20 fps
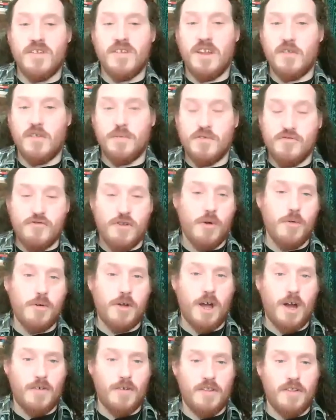was in his patrol
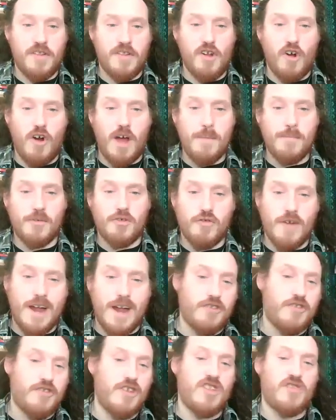car at the time,
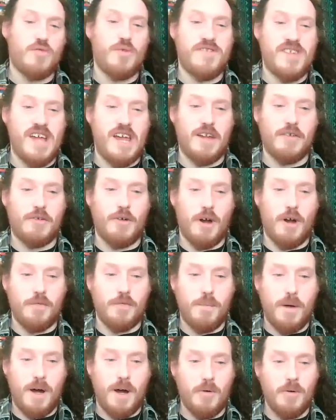crashed into a
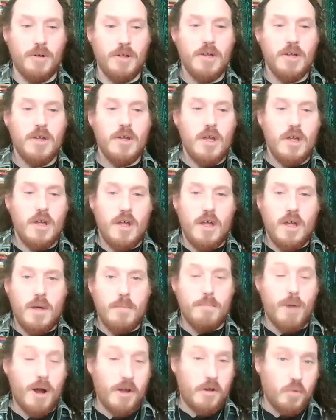telegraph pole.
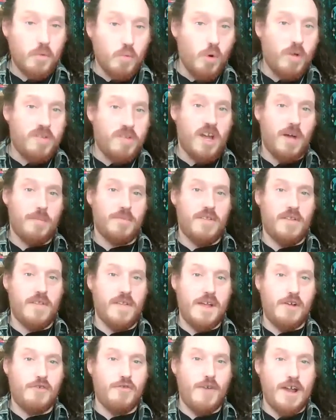Michael walked up to
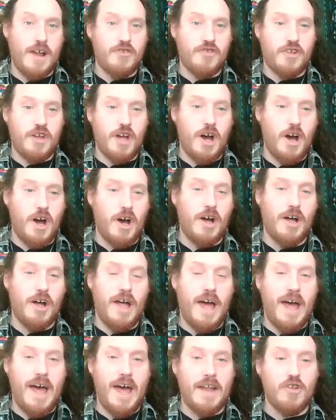the crashed
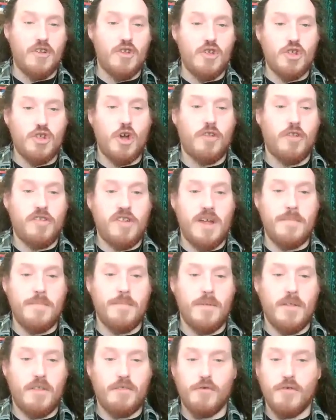car and shot
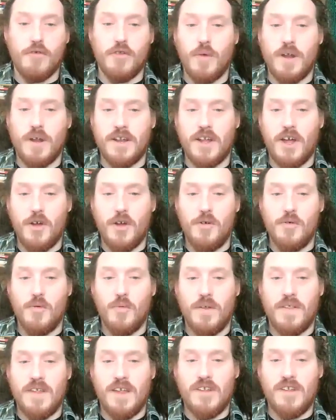him through the window
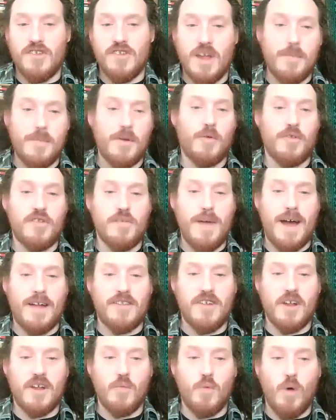with his
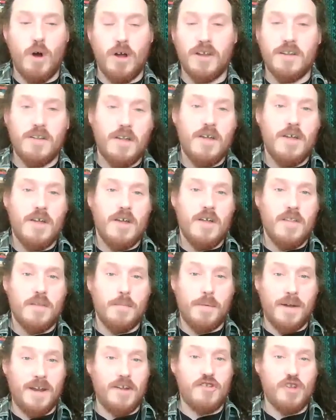semi-automatic while
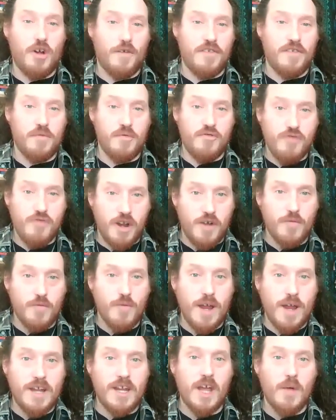the police officer was trying to
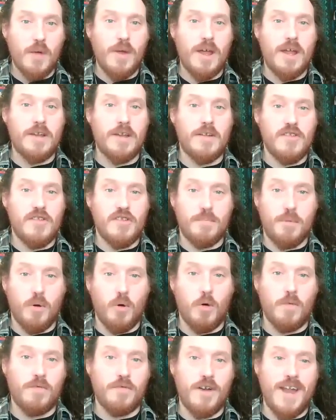radio in
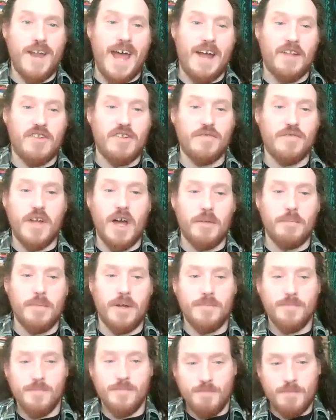support for an active
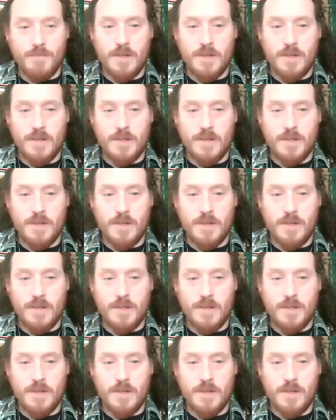gunman.